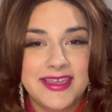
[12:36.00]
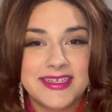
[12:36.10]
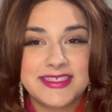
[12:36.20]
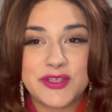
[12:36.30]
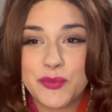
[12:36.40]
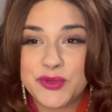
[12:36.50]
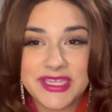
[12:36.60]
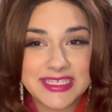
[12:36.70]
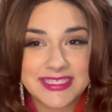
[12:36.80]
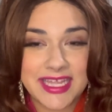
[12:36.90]
So I'm really
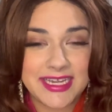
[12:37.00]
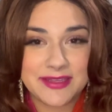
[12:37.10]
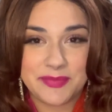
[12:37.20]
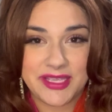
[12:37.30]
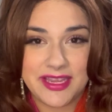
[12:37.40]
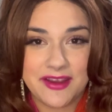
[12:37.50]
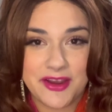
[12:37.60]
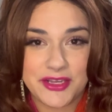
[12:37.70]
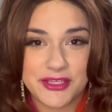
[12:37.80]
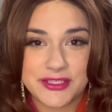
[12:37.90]
excited to be here
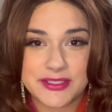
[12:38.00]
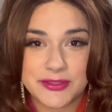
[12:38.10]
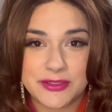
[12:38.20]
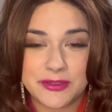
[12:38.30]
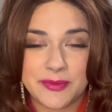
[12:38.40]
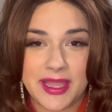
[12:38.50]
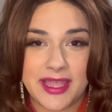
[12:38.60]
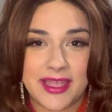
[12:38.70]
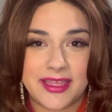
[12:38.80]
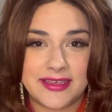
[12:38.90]
on YouTube
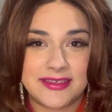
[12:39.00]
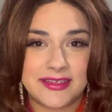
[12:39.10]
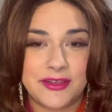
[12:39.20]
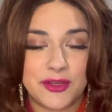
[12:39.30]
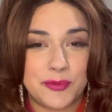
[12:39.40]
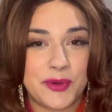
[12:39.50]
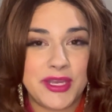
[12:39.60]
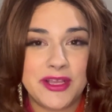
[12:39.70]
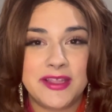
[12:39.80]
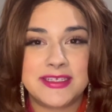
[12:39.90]
and, you know,
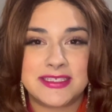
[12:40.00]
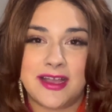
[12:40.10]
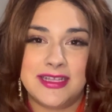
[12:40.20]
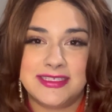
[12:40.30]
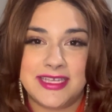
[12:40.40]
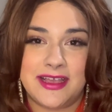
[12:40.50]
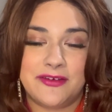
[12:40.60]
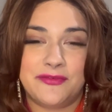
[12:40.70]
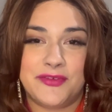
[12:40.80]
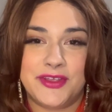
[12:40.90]
putting all this content
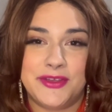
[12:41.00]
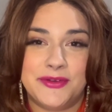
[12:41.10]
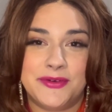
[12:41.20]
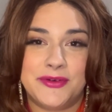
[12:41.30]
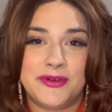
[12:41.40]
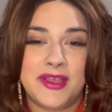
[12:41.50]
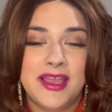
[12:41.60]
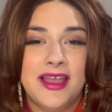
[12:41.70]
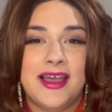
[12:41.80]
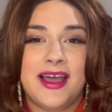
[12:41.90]
out for you.
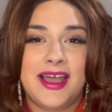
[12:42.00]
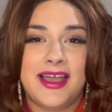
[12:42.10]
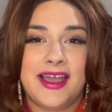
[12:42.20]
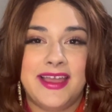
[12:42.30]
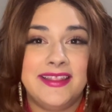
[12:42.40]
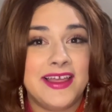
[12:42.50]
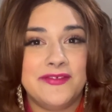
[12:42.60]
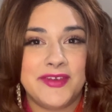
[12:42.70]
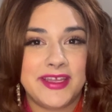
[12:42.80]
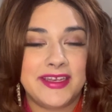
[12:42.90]
I love
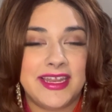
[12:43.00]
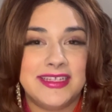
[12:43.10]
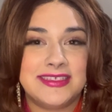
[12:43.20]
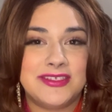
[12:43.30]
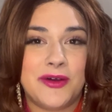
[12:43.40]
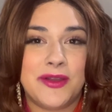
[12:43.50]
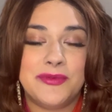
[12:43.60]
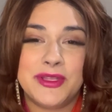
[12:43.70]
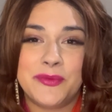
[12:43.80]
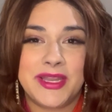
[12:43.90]
it. And so I
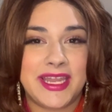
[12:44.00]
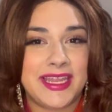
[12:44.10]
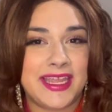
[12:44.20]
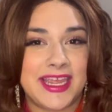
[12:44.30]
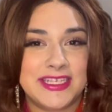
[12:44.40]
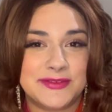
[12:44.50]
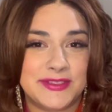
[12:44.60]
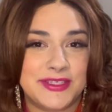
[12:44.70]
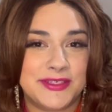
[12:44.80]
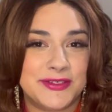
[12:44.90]
really want to engage
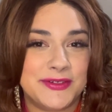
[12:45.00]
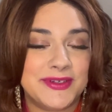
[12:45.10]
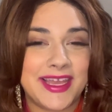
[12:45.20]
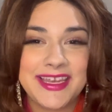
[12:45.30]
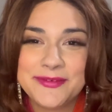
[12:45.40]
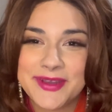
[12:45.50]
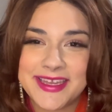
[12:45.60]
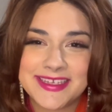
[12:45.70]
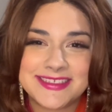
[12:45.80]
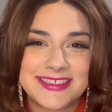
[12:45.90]
with you.
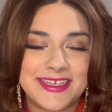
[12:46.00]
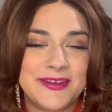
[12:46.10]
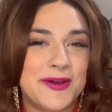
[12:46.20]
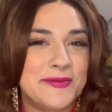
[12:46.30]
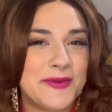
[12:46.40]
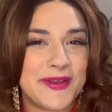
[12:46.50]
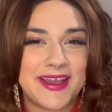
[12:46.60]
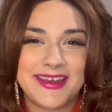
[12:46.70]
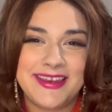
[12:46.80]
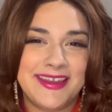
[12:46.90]
Anyways, I know I'm going
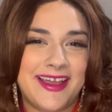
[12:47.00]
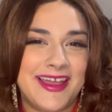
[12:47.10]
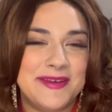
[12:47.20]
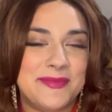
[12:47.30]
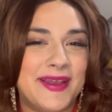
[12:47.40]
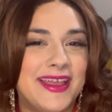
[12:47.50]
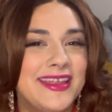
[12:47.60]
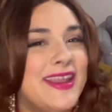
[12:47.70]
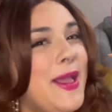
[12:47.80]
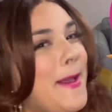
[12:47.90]
on and on, but
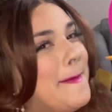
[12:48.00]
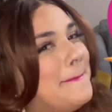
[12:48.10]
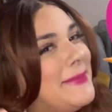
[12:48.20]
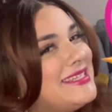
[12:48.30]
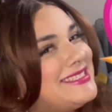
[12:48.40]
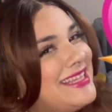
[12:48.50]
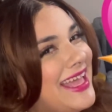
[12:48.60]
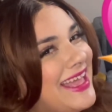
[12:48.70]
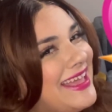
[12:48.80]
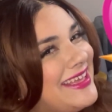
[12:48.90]
much
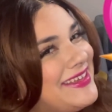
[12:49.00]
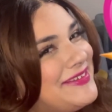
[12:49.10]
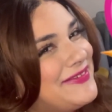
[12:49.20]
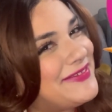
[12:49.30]
love.